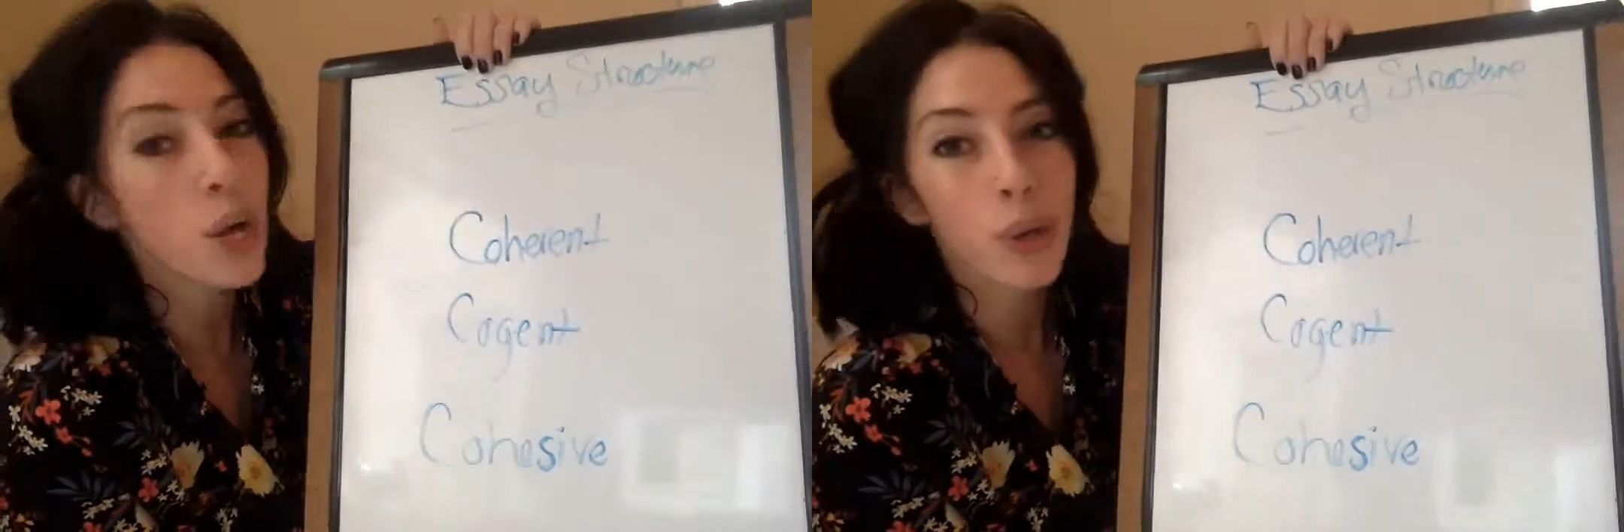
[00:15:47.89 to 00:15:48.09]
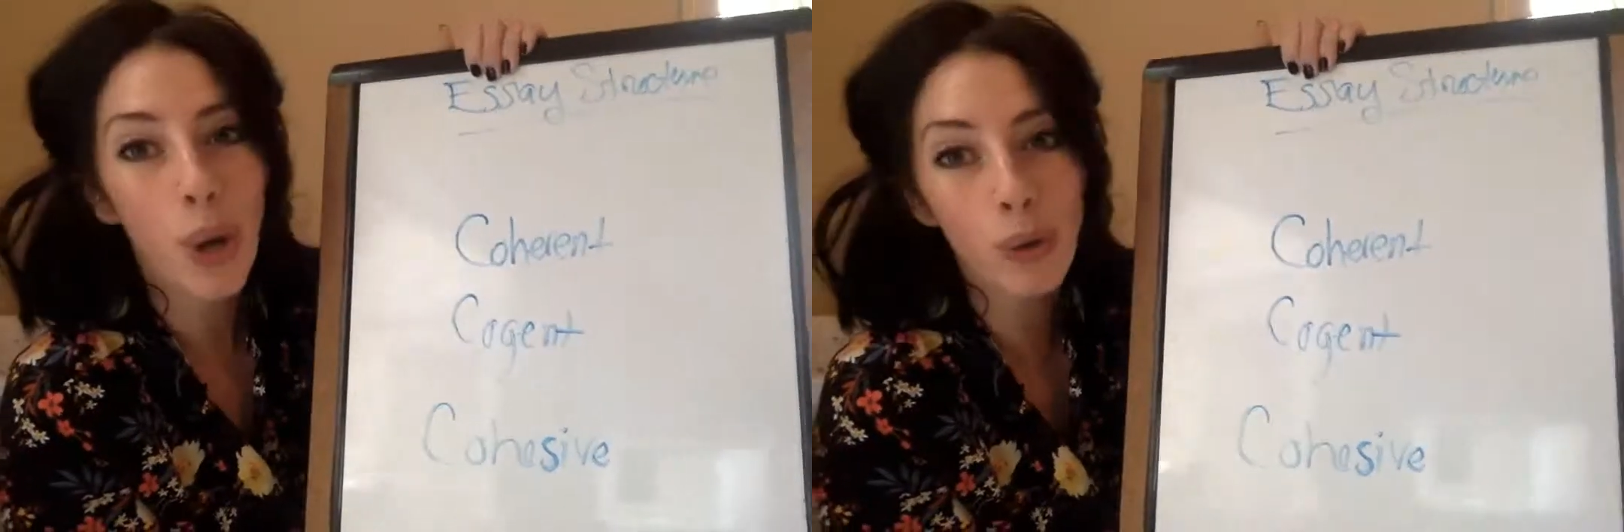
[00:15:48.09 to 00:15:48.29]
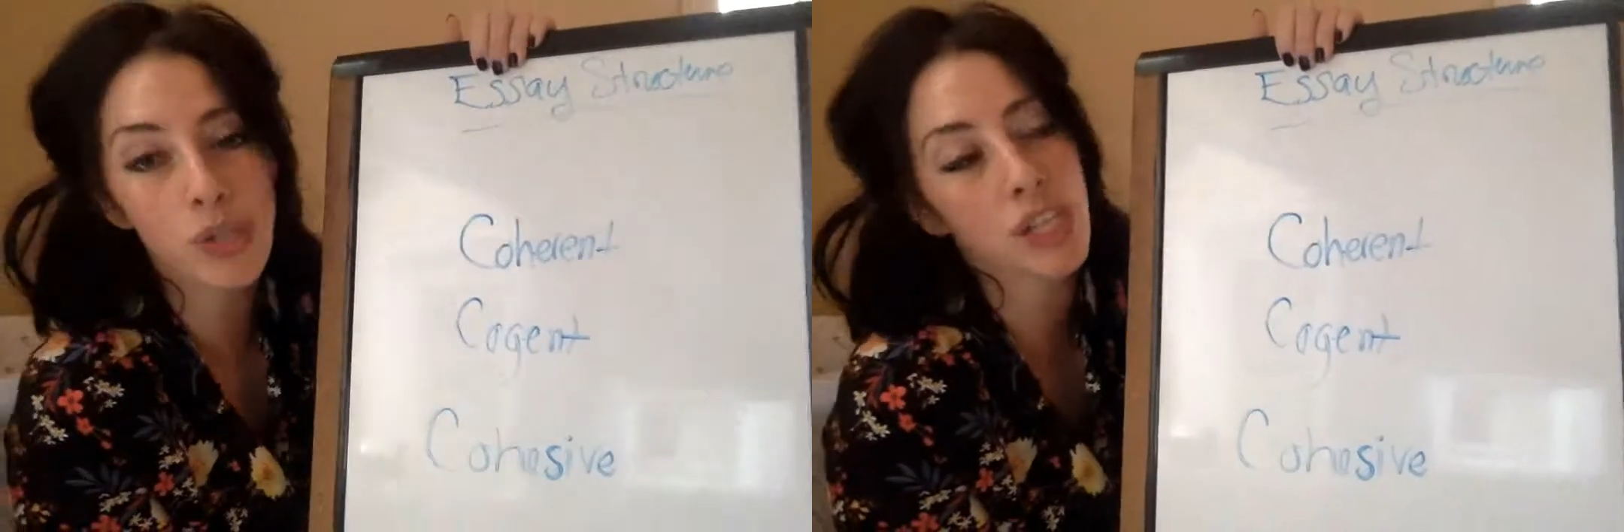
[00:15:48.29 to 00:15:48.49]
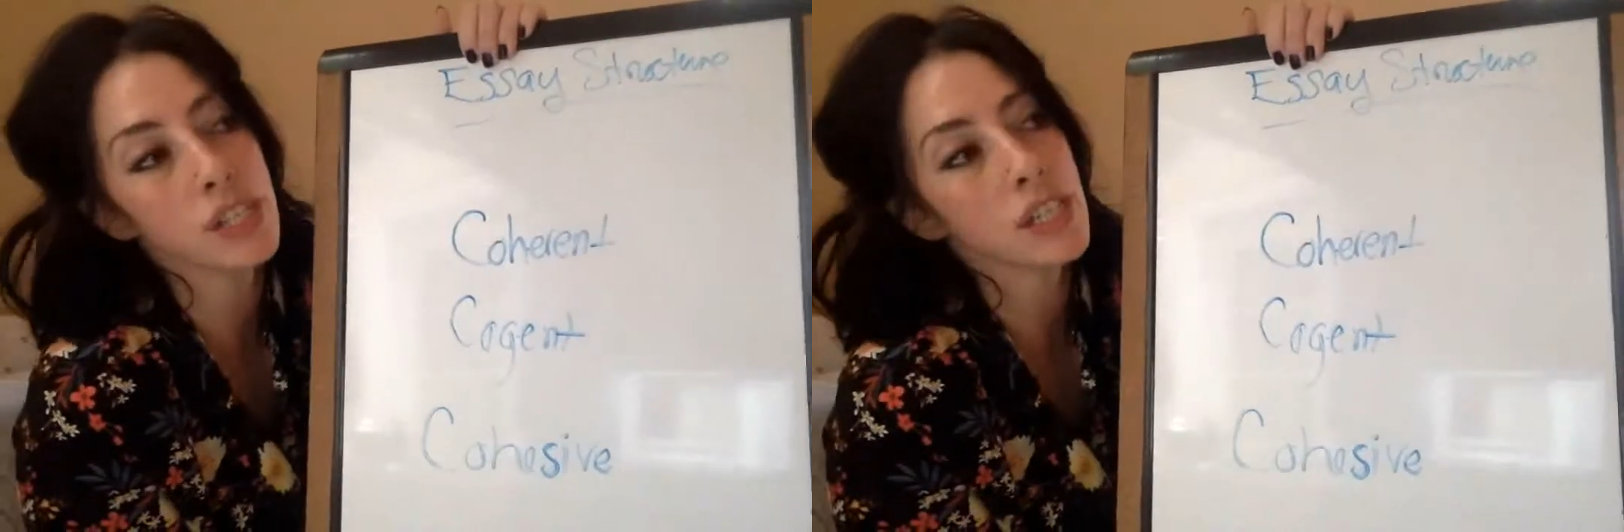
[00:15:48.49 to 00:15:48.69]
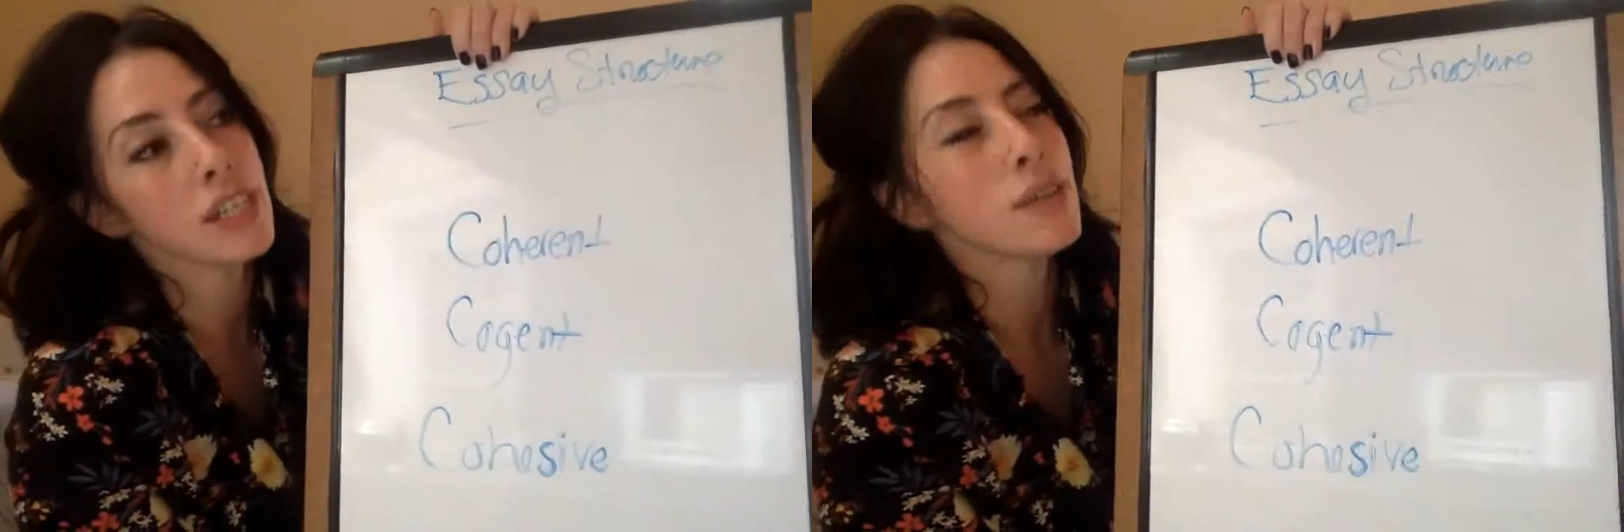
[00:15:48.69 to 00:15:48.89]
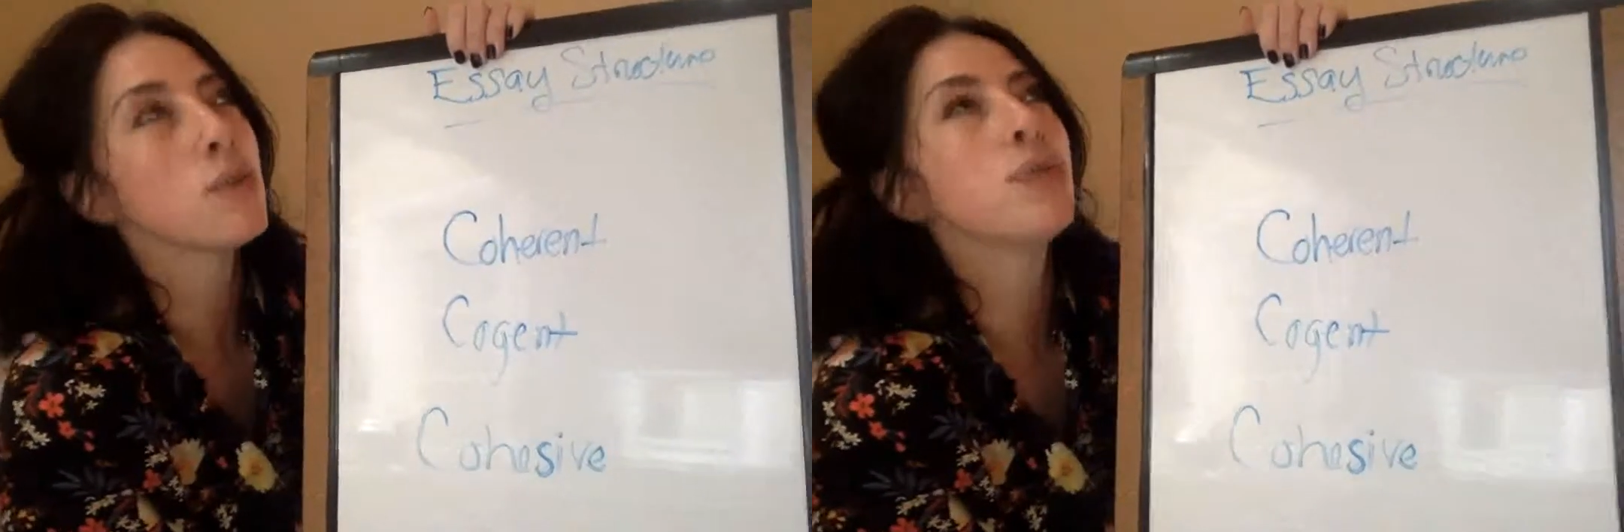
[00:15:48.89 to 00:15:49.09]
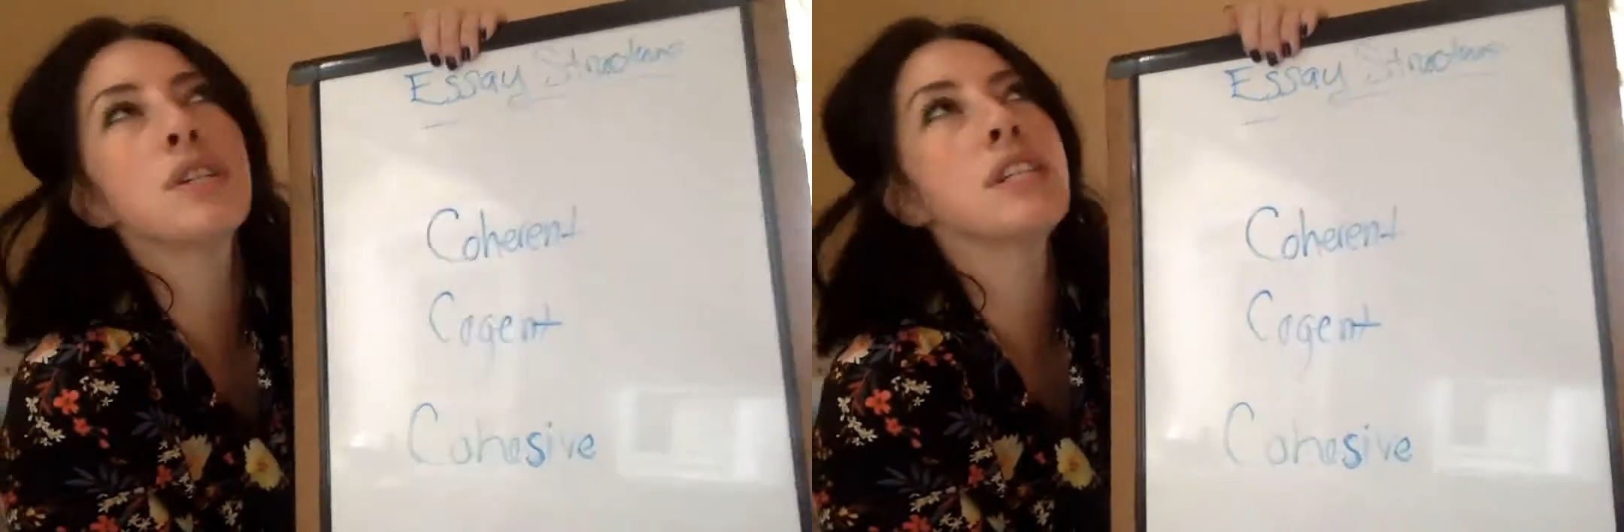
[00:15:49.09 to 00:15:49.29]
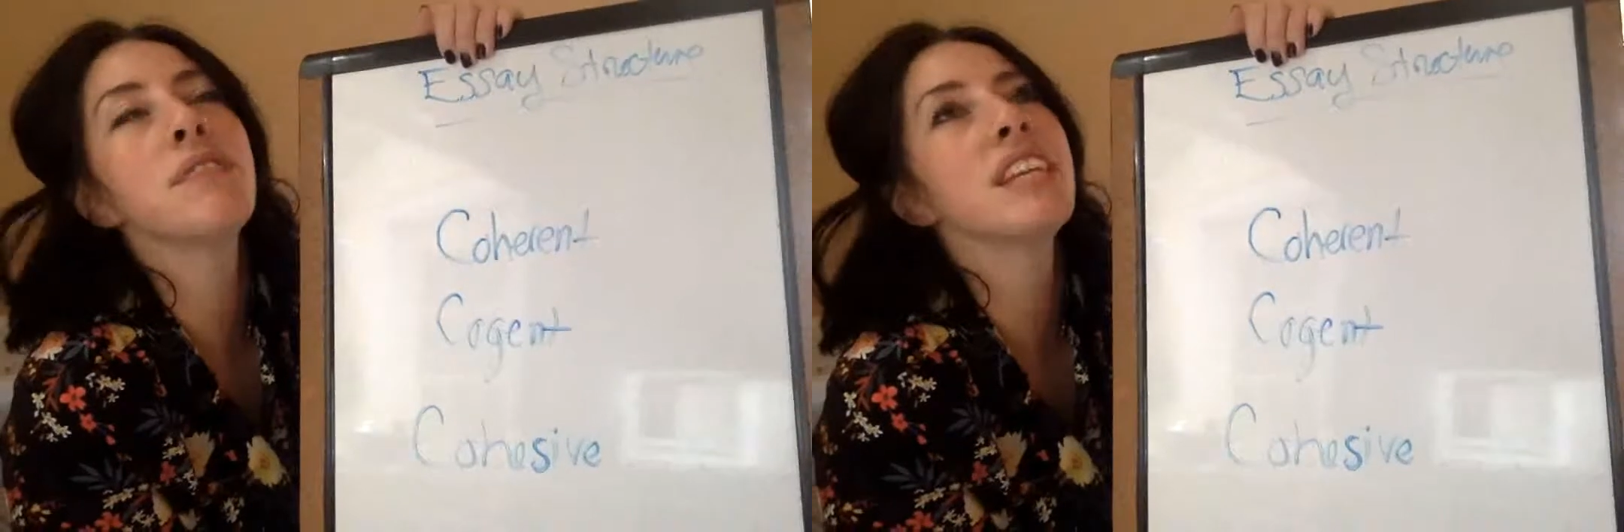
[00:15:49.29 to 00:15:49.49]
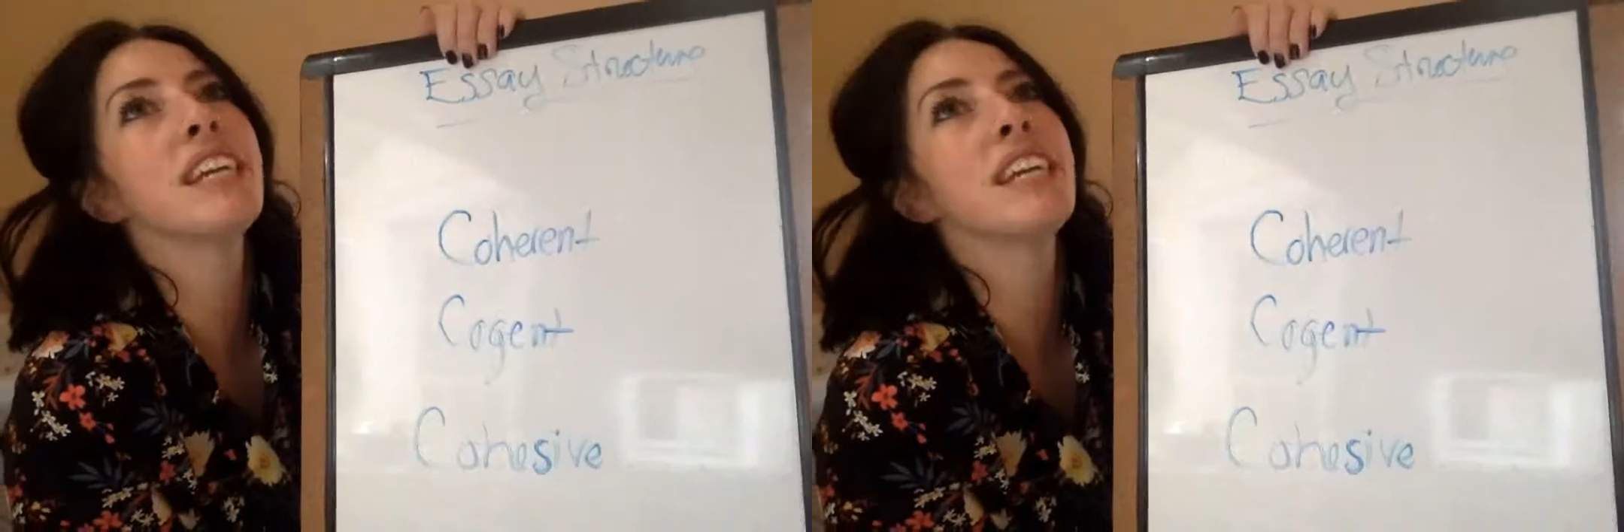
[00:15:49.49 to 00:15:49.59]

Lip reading: Cogent, forcefully